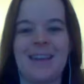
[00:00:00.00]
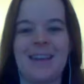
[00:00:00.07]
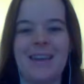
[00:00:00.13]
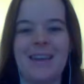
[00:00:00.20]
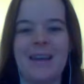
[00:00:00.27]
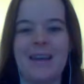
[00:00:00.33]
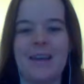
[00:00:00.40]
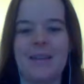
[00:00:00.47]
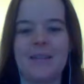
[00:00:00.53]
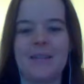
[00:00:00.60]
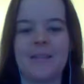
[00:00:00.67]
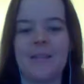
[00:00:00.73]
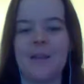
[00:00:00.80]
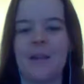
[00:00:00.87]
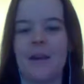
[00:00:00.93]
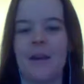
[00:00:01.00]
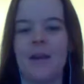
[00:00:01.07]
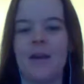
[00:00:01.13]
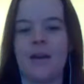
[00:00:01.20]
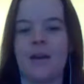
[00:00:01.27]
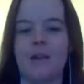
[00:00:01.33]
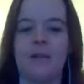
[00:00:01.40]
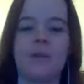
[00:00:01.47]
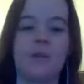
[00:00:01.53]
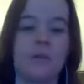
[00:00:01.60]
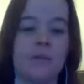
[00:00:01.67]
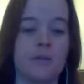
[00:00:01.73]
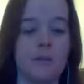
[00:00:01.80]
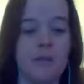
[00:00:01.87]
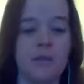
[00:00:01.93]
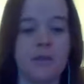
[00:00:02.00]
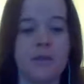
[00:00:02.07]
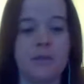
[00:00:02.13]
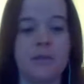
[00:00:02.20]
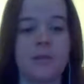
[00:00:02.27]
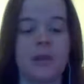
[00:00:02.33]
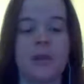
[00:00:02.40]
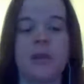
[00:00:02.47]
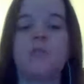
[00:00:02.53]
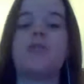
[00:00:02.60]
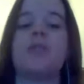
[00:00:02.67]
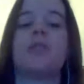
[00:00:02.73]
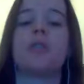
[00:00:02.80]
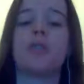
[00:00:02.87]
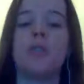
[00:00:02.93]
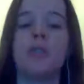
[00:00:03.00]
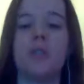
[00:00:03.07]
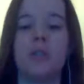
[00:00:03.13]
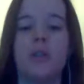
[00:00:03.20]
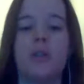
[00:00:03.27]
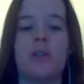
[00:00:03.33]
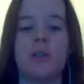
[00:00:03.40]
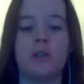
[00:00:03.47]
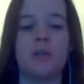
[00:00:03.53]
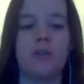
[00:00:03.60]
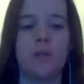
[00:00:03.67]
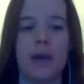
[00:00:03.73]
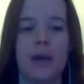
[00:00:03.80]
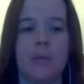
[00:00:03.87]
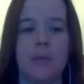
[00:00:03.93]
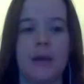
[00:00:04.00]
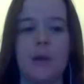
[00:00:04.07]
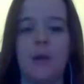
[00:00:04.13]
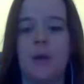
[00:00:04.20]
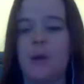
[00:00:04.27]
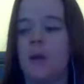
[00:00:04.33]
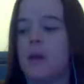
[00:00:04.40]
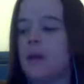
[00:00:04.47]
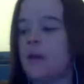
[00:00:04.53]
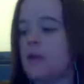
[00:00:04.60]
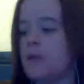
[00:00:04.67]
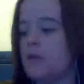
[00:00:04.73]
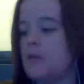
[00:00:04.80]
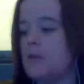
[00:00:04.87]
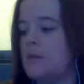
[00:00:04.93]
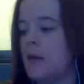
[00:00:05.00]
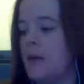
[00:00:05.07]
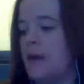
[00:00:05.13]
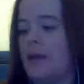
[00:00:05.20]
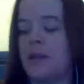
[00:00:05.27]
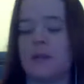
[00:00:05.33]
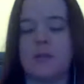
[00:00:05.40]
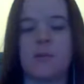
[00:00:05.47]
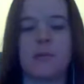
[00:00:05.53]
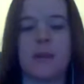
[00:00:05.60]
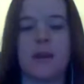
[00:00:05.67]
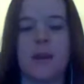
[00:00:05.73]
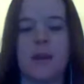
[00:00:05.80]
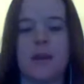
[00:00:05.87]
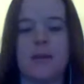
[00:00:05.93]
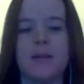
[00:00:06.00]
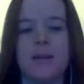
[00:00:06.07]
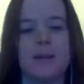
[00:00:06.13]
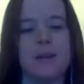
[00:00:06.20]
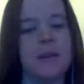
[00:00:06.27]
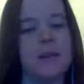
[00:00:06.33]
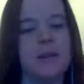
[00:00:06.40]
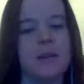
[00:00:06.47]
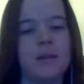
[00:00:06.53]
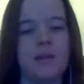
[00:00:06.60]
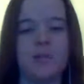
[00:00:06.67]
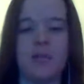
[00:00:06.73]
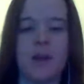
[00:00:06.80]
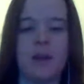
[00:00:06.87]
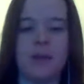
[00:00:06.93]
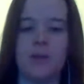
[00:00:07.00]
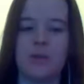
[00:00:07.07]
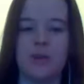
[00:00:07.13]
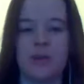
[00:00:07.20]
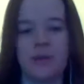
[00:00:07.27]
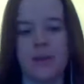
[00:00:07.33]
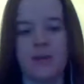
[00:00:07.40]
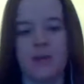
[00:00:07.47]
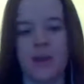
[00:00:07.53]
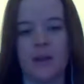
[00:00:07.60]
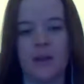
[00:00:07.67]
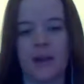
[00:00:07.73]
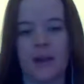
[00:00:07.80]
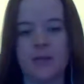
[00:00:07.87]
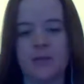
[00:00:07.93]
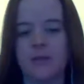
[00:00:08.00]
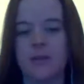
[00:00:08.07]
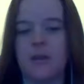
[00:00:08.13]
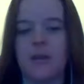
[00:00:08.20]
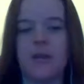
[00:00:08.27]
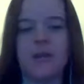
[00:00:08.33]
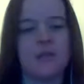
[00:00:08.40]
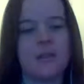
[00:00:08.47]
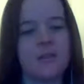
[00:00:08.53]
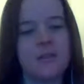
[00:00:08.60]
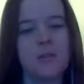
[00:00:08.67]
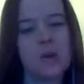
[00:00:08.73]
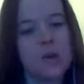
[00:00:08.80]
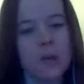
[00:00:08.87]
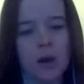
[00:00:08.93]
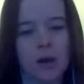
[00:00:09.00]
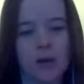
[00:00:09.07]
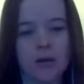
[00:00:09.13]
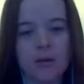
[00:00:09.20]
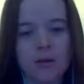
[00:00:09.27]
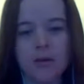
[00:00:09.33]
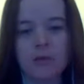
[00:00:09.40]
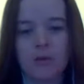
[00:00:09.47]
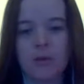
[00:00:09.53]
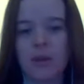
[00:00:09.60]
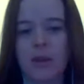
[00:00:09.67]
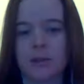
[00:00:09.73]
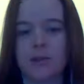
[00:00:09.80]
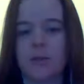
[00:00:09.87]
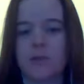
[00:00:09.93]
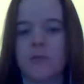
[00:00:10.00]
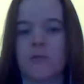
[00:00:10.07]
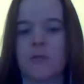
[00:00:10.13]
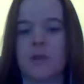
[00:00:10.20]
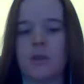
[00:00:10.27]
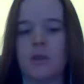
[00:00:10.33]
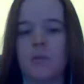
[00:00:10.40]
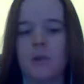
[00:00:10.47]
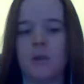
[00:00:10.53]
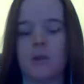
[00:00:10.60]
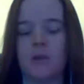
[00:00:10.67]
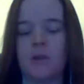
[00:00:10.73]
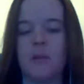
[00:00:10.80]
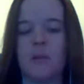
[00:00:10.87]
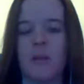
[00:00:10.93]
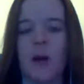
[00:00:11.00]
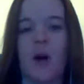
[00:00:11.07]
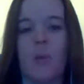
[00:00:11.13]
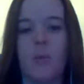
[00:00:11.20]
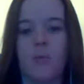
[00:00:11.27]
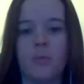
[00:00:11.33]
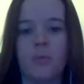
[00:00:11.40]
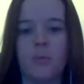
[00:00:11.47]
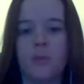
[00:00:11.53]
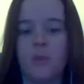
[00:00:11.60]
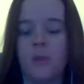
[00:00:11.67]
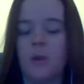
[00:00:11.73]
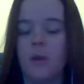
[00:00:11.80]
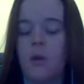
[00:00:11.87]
Hey guys, so this is an introduction to the Unit 2 lab, because again, this one I tried doing live in class. It's a little too long for that to really be helpful.